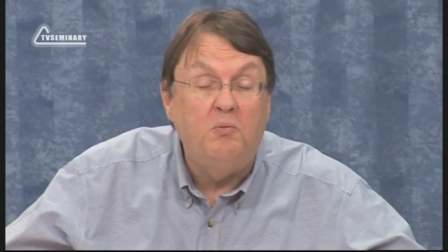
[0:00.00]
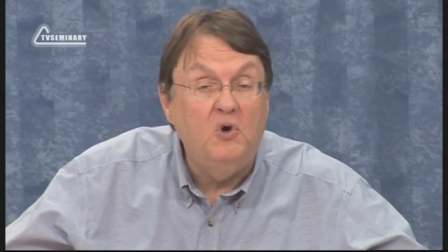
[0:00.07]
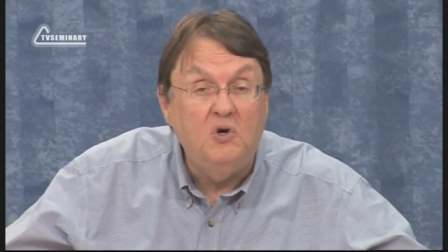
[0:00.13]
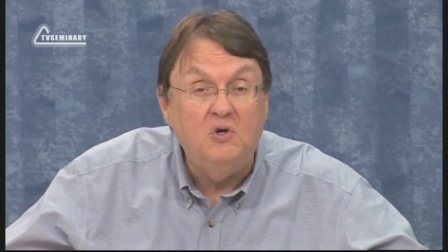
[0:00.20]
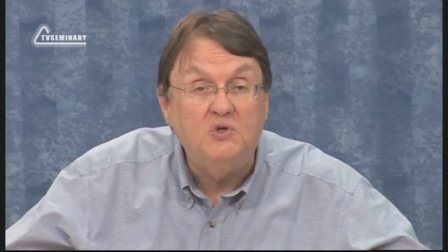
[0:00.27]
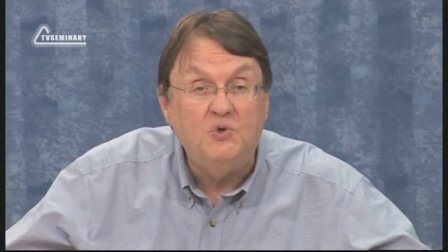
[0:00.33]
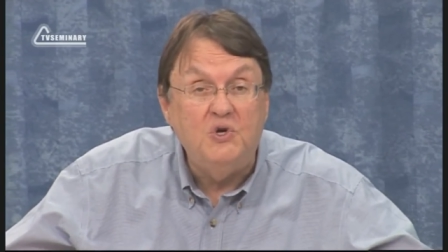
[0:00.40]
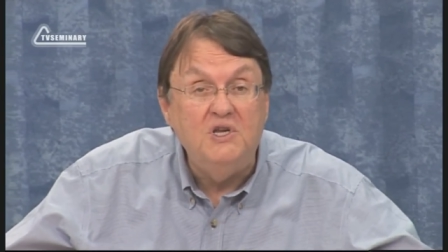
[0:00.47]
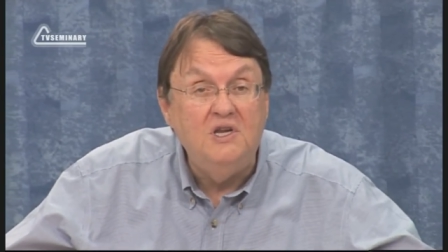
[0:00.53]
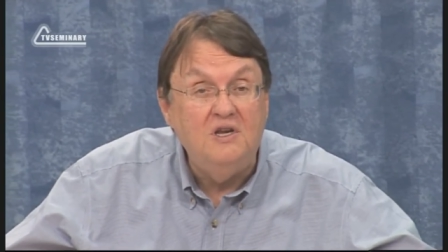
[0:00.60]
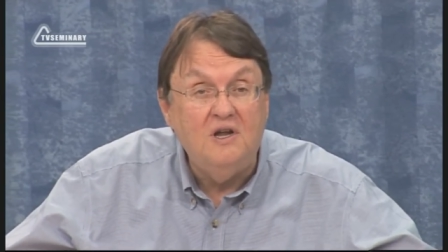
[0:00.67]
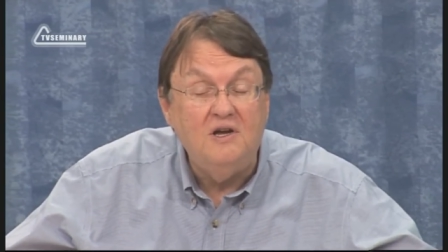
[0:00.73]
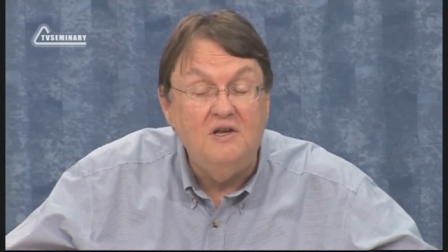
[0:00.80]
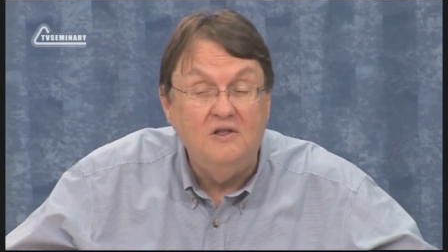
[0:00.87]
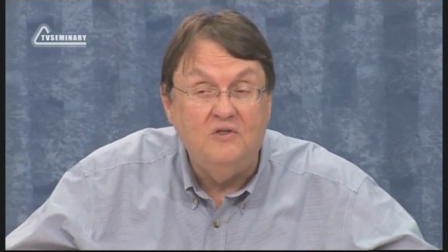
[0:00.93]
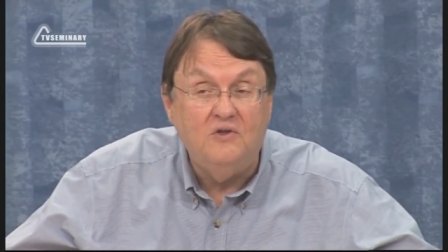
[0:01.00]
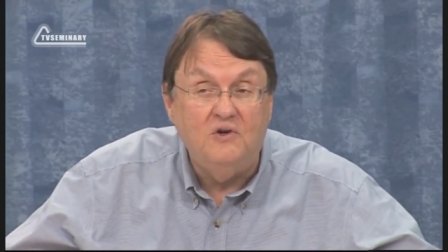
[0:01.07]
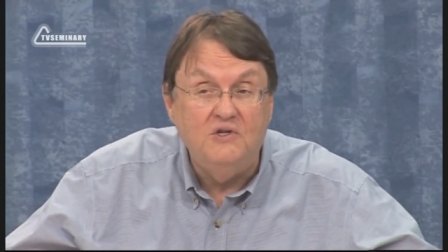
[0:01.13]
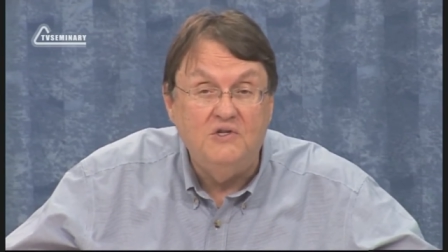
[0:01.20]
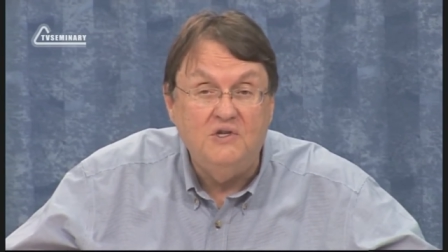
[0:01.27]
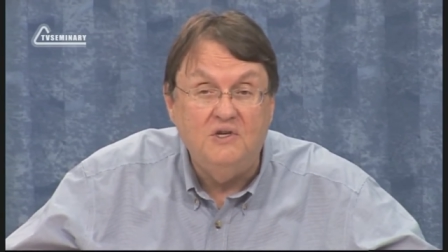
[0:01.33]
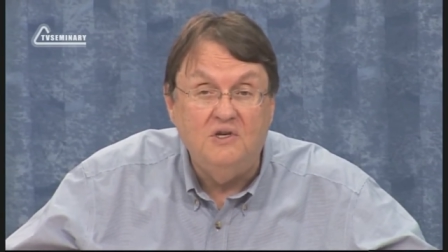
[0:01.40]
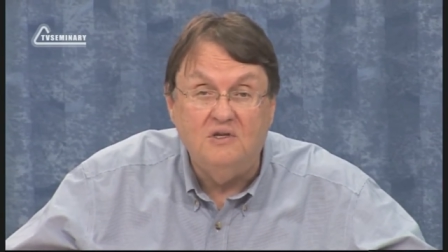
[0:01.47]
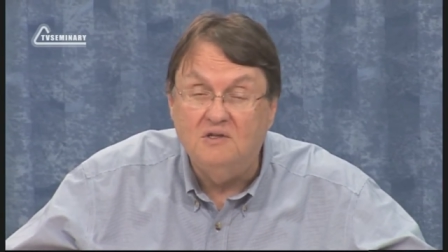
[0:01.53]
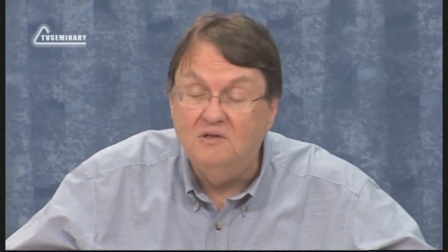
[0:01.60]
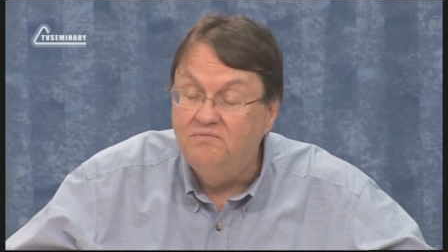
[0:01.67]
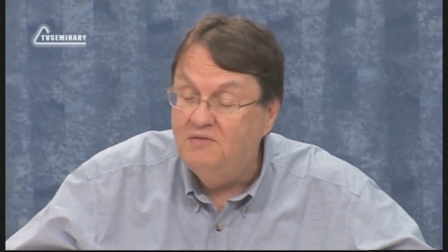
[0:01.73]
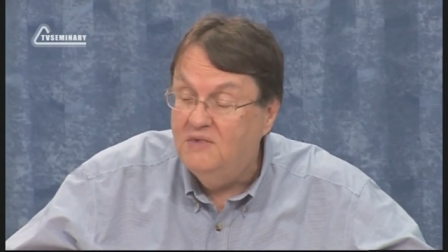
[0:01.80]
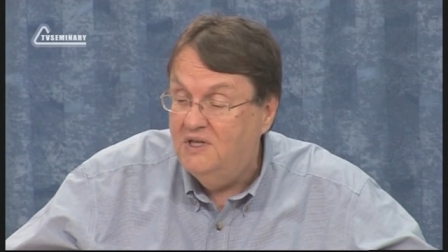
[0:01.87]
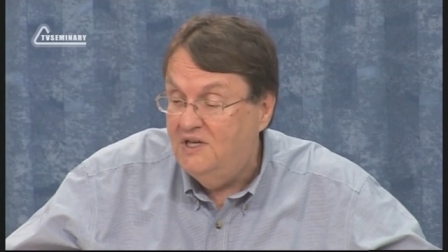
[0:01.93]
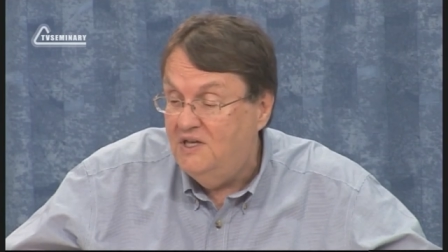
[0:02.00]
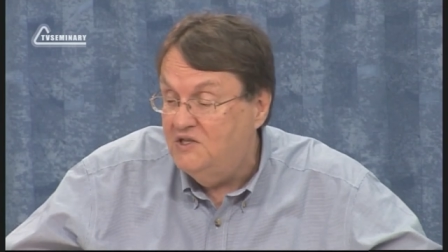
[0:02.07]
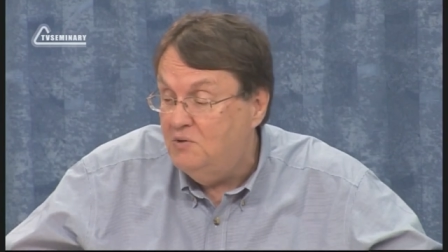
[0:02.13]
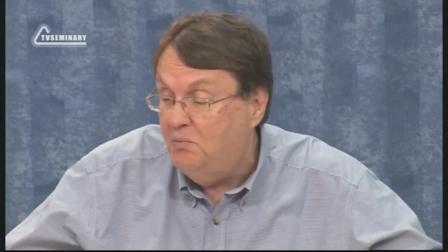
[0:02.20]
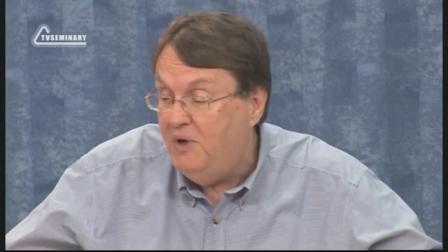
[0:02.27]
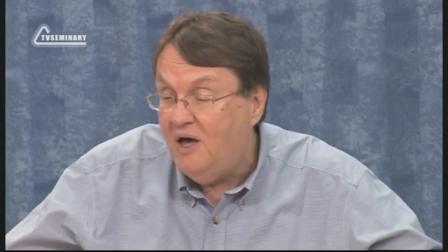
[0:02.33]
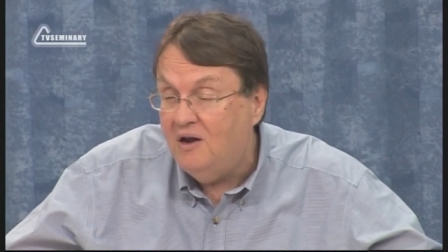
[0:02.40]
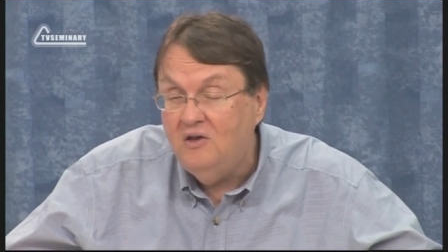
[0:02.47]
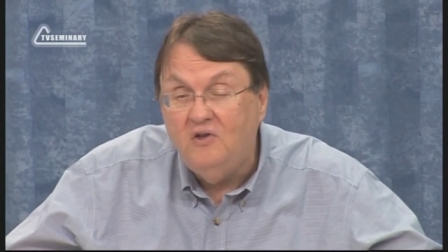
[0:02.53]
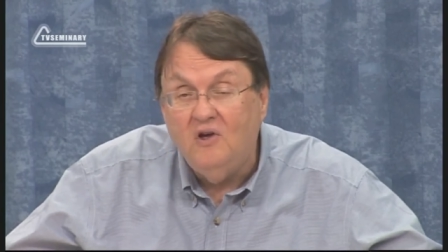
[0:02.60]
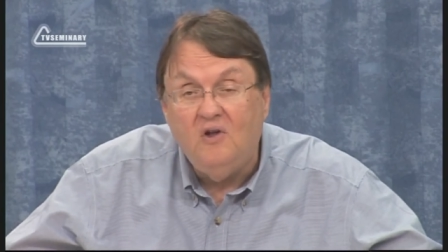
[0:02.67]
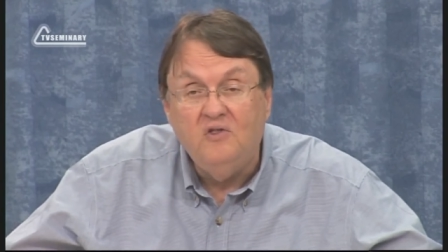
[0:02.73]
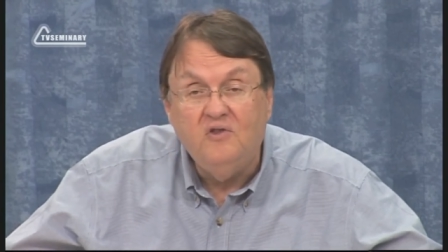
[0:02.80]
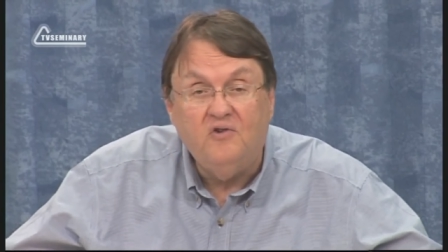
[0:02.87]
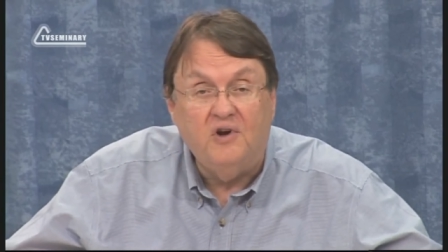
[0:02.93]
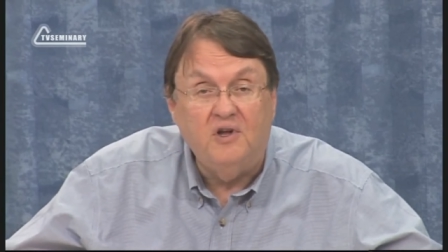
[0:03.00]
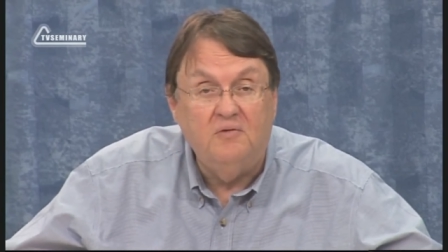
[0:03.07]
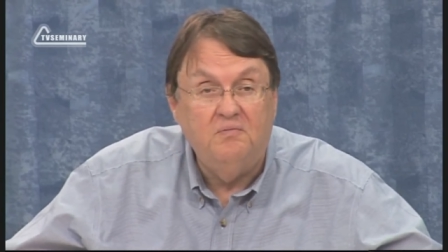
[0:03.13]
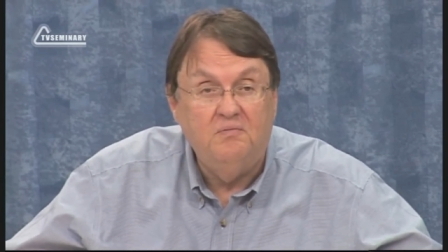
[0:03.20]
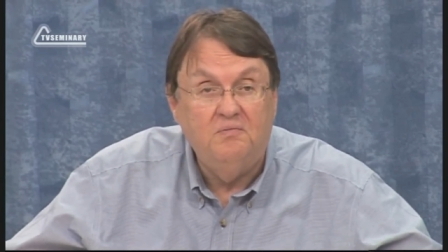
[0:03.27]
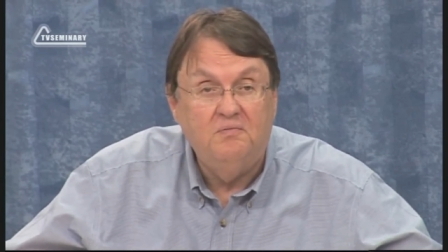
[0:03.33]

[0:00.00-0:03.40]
The book was written in 1936. It's about adultery.